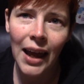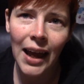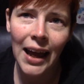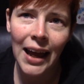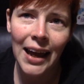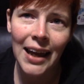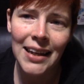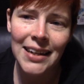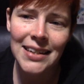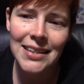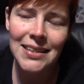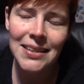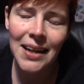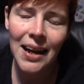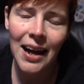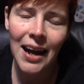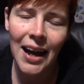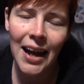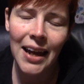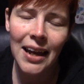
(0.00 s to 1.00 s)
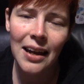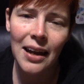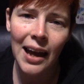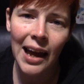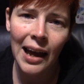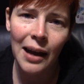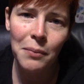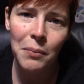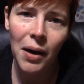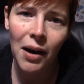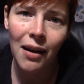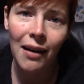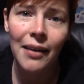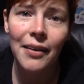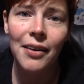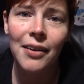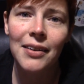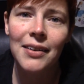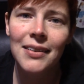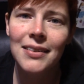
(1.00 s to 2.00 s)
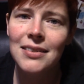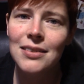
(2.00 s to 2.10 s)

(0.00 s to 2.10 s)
and I am honored